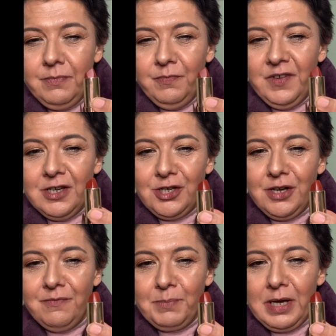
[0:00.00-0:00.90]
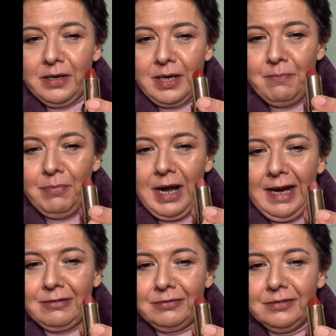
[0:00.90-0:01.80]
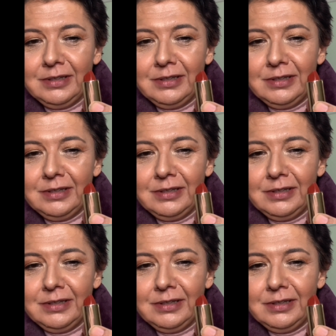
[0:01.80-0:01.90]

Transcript: version of Birkin Brown,